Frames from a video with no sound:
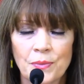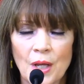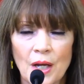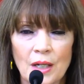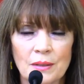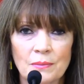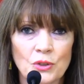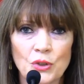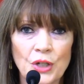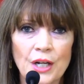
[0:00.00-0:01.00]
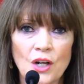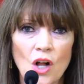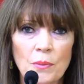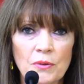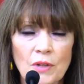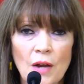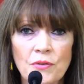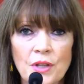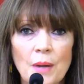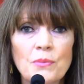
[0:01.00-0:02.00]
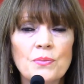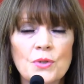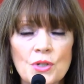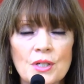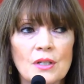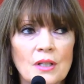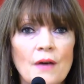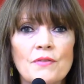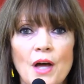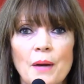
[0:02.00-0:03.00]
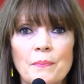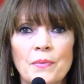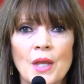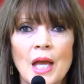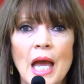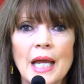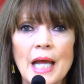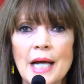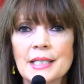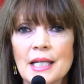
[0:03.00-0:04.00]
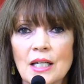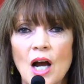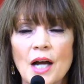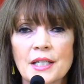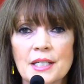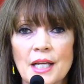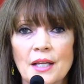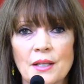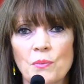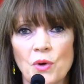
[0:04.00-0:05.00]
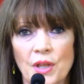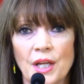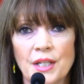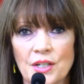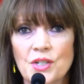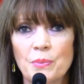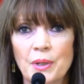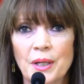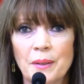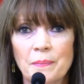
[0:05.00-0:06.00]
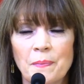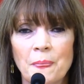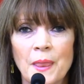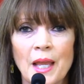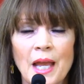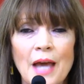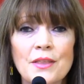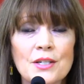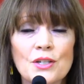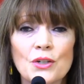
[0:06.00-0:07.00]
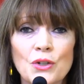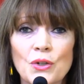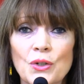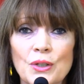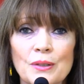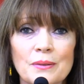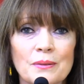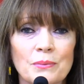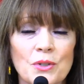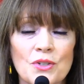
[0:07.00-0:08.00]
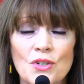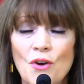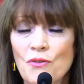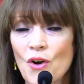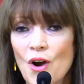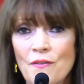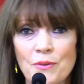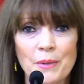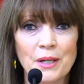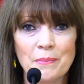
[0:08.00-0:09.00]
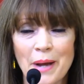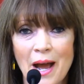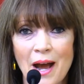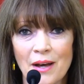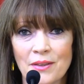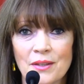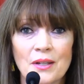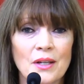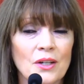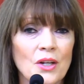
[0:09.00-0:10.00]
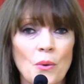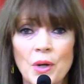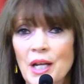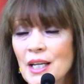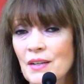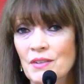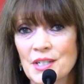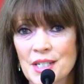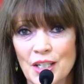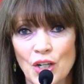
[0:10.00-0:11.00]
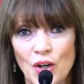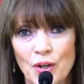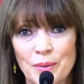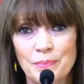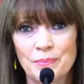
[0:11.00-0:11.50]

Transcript: uh, create a column of light for them, just love them and ask that God can take them where they need to be. And this little girl was so far off the beaten path, no one had even seen her.